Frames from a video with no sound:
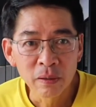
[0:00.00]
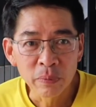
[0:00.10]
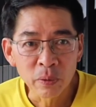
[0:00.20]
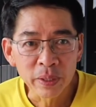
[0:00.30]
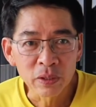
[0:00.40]

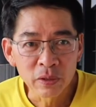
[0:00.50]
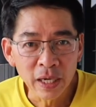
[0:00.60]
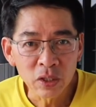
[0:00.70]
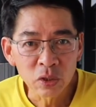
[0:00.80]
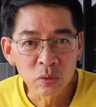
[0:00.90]
But when you
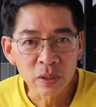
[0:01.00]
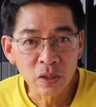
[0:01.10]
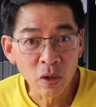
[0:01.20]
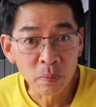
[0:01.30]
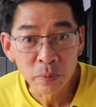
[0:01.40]
get to the
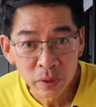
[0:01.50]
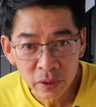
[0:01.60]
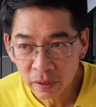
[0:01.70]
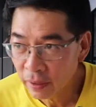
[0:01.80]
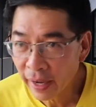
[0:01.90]

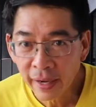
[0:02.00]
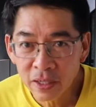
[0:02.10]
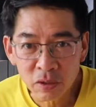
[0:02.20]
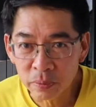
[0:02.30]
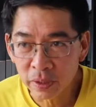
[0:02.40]
community, any
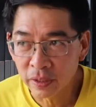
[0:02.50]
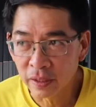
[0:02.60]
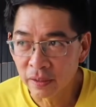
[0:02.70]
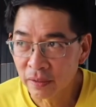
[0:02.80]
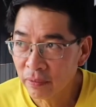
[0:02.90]

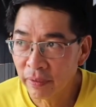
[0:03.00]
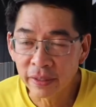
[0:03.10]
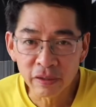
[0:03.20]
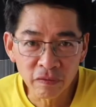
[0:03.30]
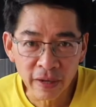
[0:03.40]
community,
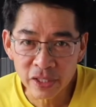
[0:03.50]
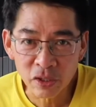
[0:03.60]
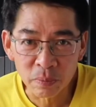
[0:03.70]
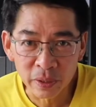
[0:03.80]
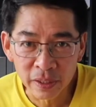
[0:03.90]
rental flats
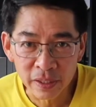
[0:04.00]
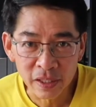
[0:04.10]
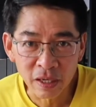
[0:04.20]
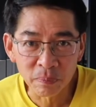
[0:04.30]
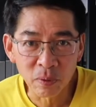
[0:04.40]
community in
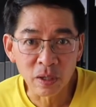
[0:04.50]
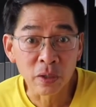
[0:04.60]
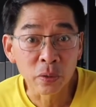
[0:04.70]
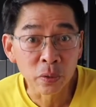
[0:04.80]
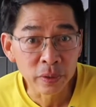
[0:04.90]
Singapore, a
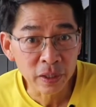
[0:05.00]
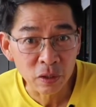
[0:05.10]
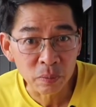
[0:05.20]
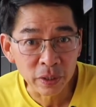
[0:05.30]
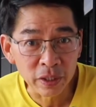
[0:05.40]
rural
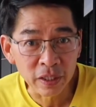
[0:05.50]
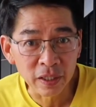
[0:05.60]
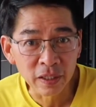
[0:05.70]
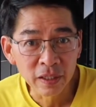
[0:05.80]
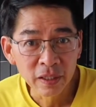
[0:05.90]

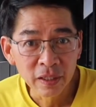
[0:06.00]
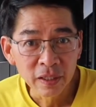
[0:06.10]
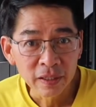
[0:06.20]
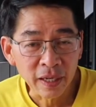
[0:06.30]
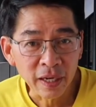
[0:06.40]
community
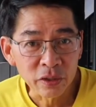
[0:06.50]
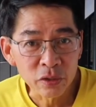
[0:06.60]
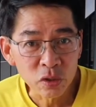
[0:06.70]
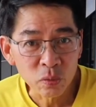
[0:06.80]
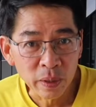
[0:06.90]
that I
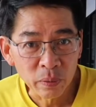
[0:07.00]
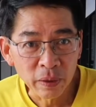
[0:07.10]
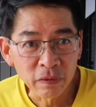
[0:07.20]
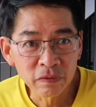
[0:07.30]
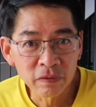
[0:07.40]
used to work
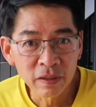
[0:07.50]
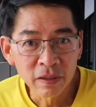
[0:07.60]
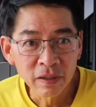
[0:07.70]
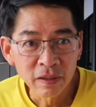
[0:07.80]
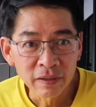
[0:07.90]
with,
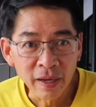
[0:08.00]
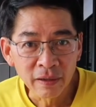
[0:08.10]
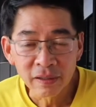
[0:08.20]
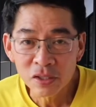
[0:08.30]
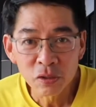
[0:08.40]

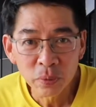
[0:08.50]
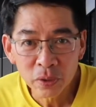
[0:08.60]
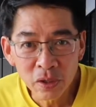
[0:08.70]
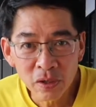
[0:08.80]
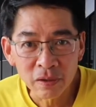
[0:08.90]
then there's no
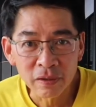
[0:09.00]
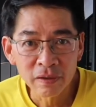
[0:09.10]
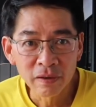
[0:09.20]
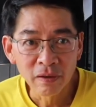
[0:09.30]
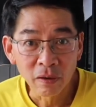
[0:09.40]
protocol.
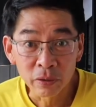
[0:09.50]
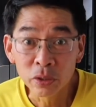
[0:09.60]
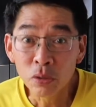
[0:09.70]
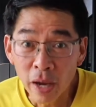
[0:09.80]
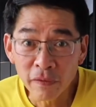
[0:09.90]
Or
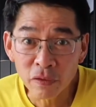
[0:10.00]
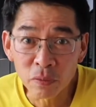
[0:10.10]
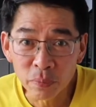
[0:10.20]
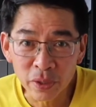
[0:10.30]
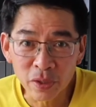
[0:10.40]
you have your
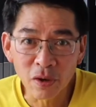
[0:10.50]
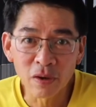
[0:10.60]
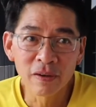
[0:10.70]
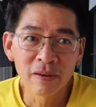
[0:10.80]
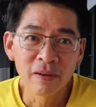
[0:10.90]
own
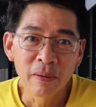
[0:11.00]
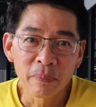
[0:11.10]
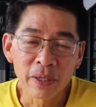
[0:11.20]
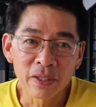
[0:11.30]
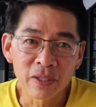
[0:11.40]
protocol,
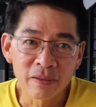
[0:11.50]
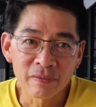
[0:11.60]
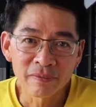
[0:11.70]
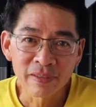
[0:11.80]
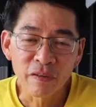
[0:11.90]
but
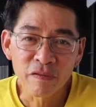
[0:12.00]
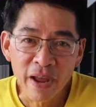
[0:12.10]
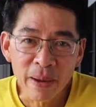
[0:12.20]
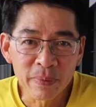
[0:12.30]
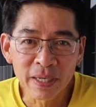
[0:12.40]
the
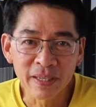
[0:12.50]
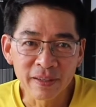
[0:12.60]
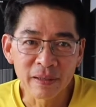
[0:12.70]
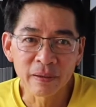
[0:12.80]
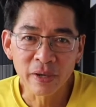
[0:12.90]
family,
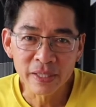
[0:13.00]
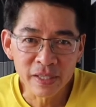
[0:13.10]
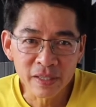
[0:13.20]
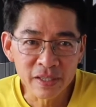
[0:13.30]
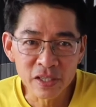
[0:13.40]
the
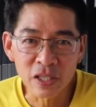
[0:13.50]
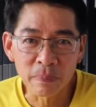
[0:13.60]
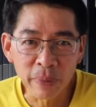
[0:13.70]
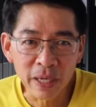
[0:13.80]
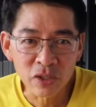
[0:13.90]
residents, the
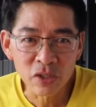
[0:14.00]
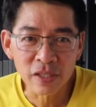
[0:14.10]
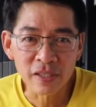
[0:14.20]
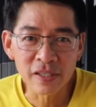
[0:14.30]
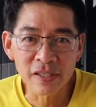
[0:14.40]

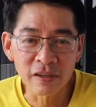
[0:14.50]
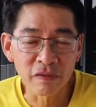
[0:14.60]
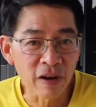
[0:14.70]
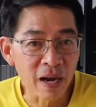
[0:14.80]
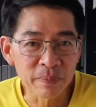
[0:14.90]
patients, the
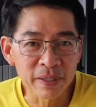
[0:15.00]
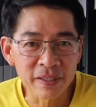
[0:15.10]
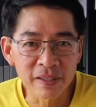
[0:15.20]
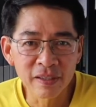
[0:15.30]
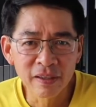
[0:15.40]
farmers,